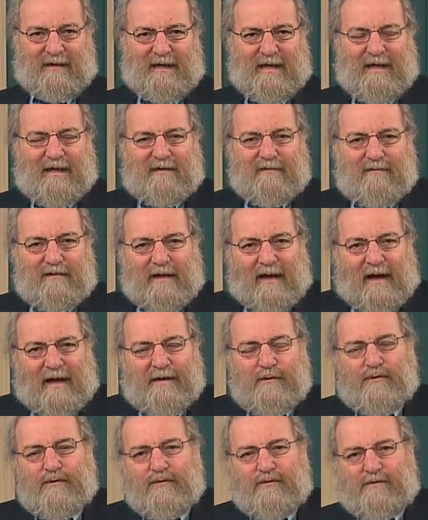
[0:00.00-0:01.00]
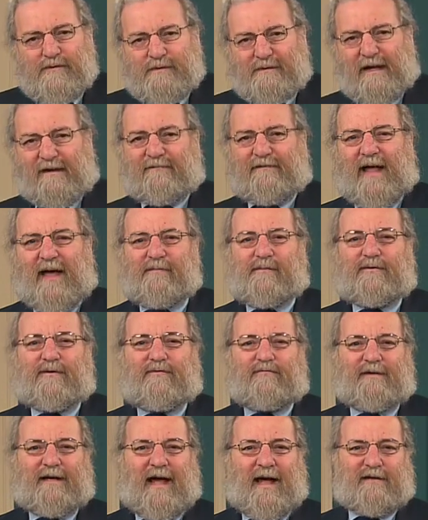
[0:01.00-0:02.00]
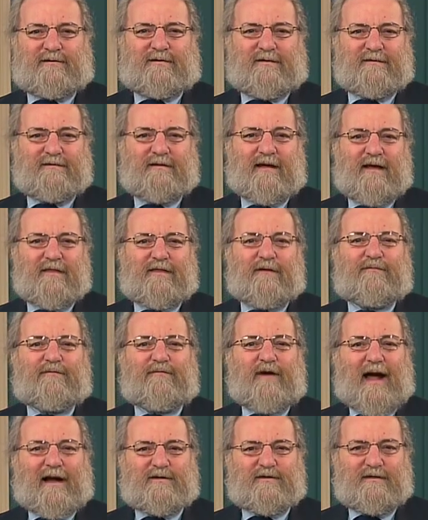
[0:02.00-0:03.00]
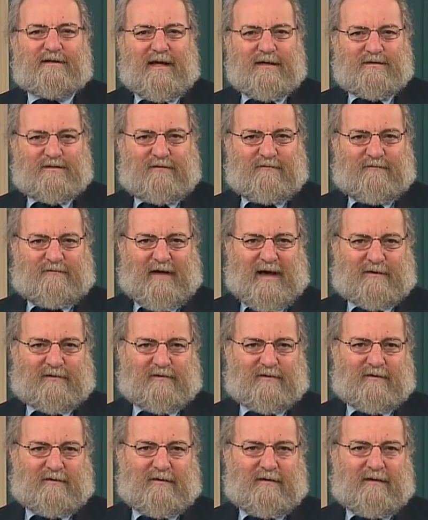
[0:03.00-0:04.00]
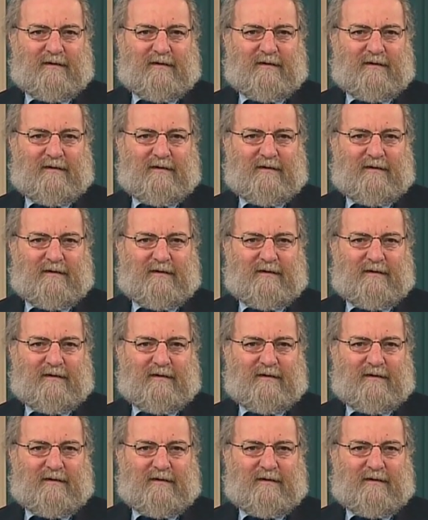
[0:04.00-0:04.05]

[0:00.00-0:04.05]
in a new set of chemical reactions the fractionation factor,